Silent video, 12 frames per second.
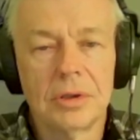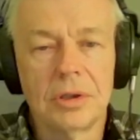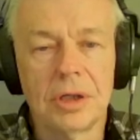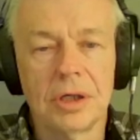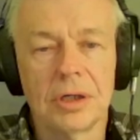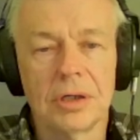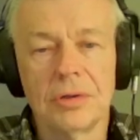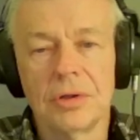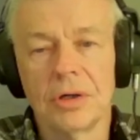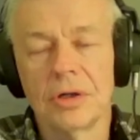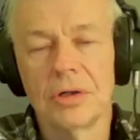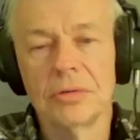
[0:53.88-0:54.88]

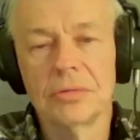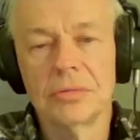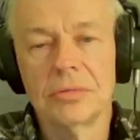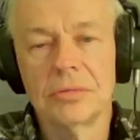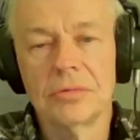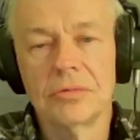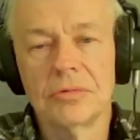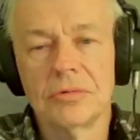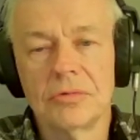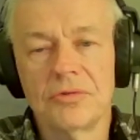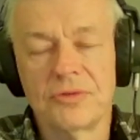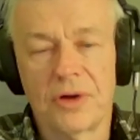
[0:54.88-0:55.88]
And
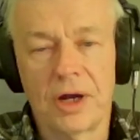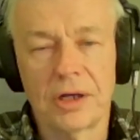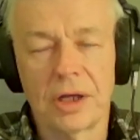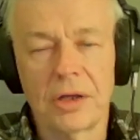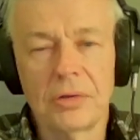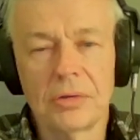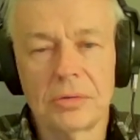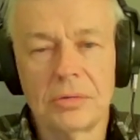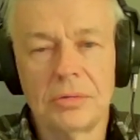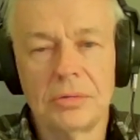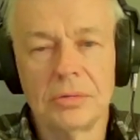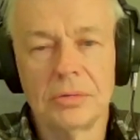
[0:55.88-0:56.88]
Friday,
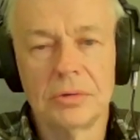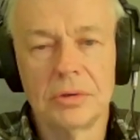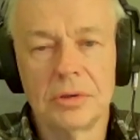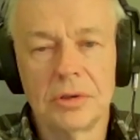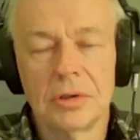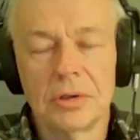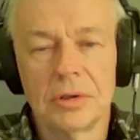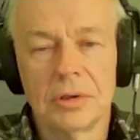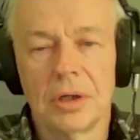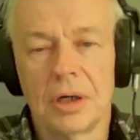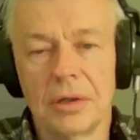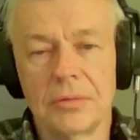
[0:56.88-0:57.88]

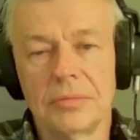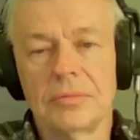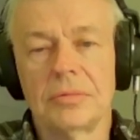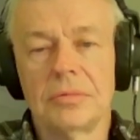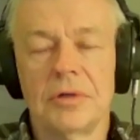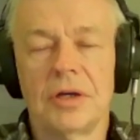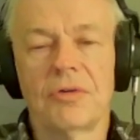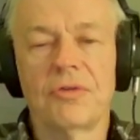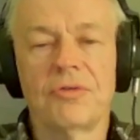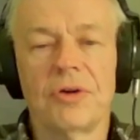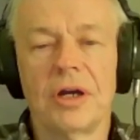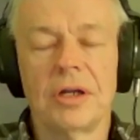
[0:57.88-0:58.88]
I every
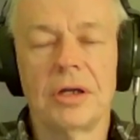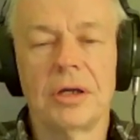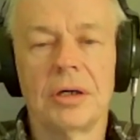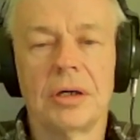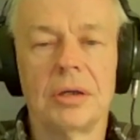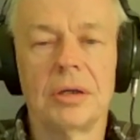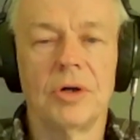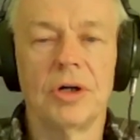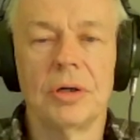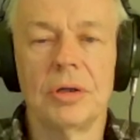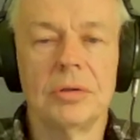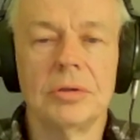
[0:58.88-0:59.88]
Friday I'm
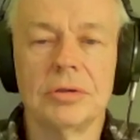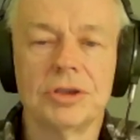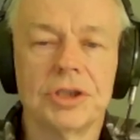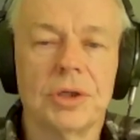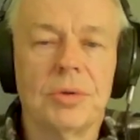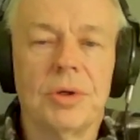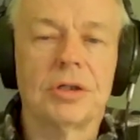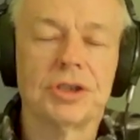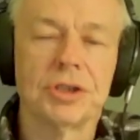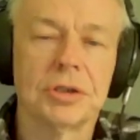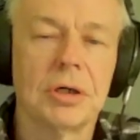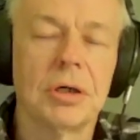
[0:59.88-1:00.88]
on a show out of
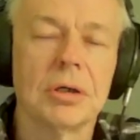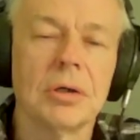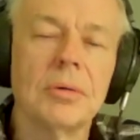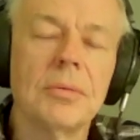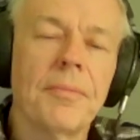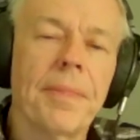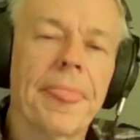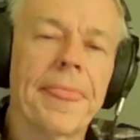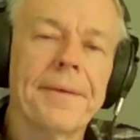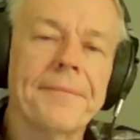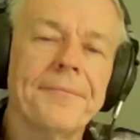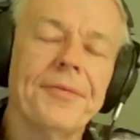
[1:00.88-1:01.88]
Chicago
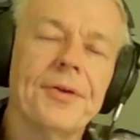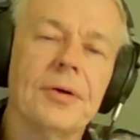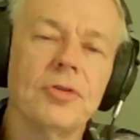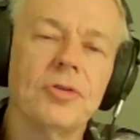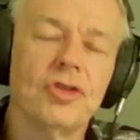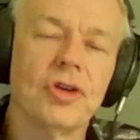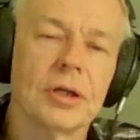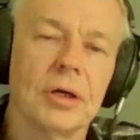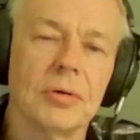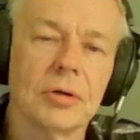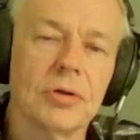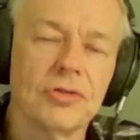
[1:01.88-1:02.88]
in the second
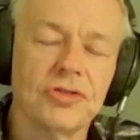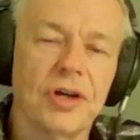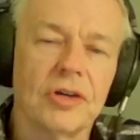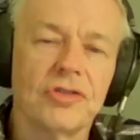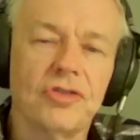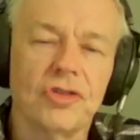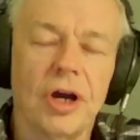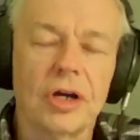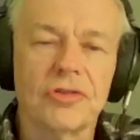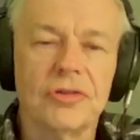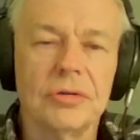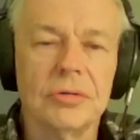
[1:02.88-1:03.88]
hour called Stocks and
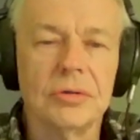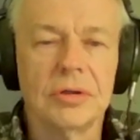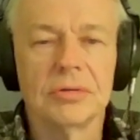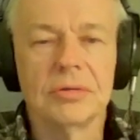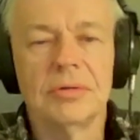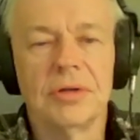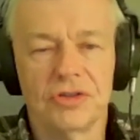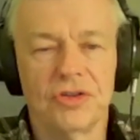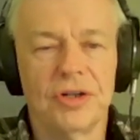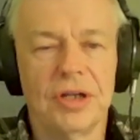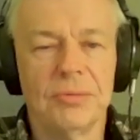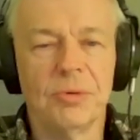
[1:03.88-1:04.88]
Jocks, and as the name